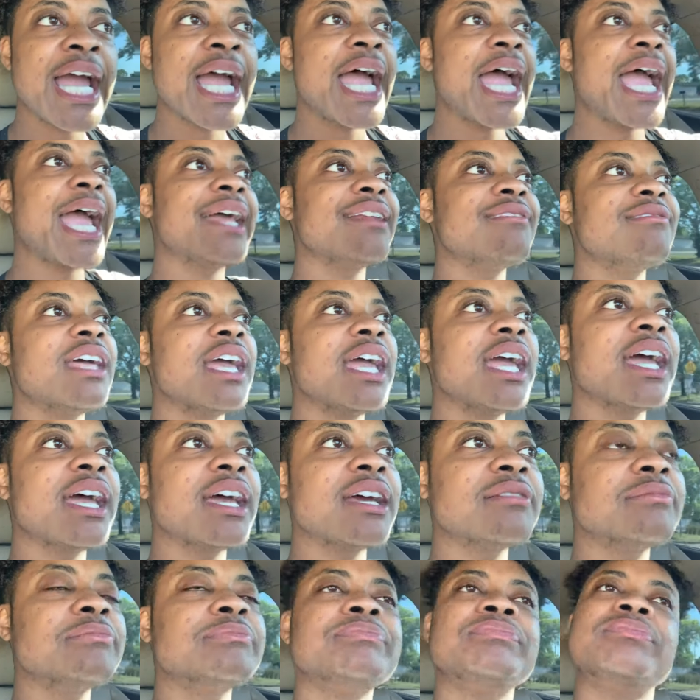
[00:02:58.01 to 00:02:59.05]
And
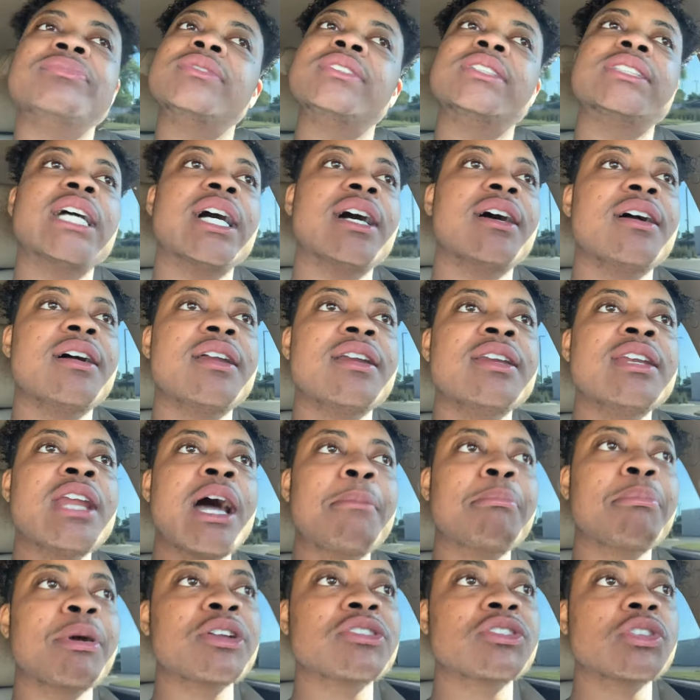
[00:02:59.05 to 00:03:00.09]
then
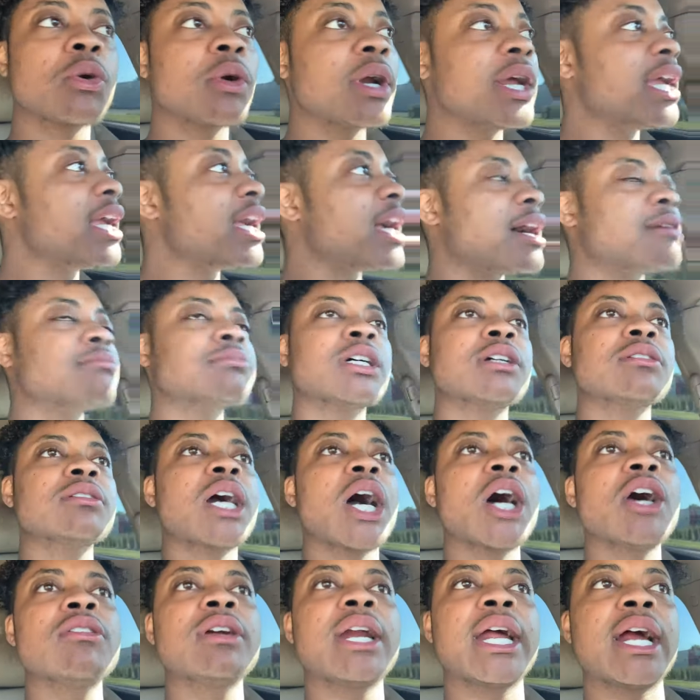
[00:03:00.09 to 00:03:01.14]
number three, I'm going to
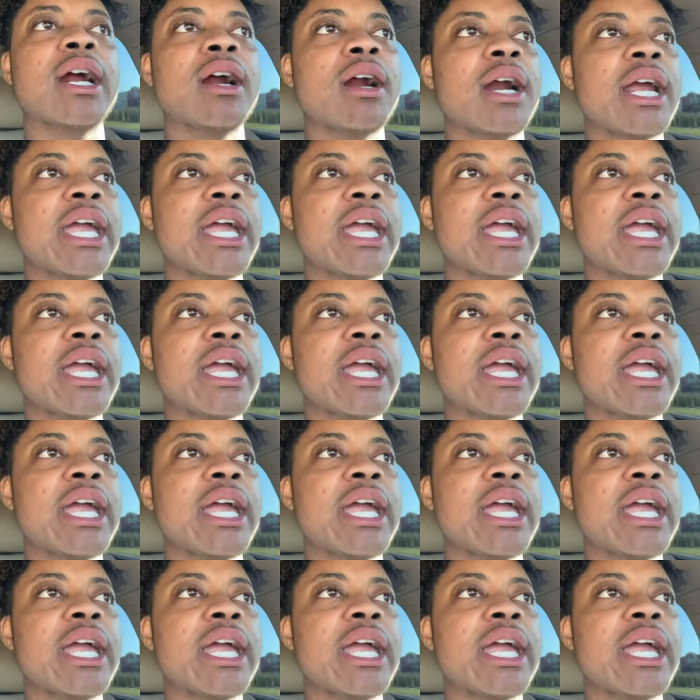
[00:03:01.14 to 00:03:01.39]
go there.